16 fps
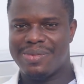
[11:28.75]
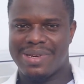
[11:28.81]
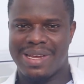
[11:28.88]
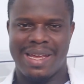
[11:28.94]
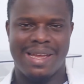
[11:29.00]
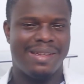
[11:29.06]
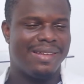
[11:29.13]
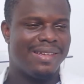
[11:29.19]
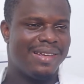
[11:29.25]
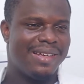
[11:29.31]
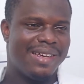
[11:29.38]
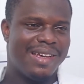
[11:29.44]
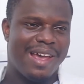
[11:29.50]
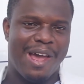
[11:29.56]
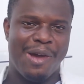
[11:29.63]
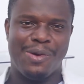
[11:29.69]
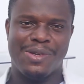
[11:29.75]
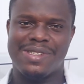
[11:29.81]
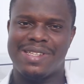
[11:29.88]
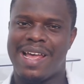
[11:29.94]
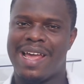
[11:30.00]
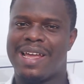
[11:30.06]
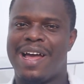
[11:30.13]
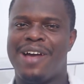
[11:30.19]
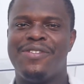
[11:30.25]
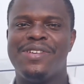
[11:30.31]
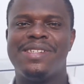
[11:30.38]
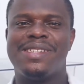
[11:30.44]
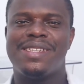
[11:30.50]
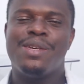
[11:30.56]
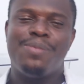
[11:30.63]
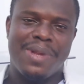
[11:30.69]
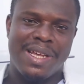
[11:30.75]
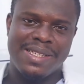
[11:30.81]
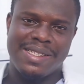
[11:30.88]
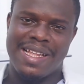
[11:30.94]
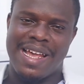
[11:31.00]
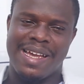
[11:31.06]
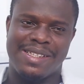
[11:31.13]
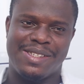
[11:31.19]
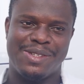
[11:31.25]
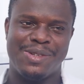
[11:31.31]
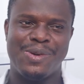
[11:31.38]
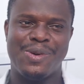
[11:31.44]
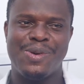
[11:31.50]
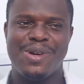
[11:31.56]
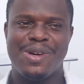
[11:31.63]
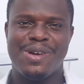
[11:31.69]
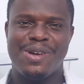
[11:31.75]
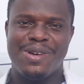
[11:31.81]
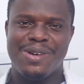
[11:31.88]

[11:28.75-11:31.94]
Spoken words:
Then I was like having sleepless nights, you know,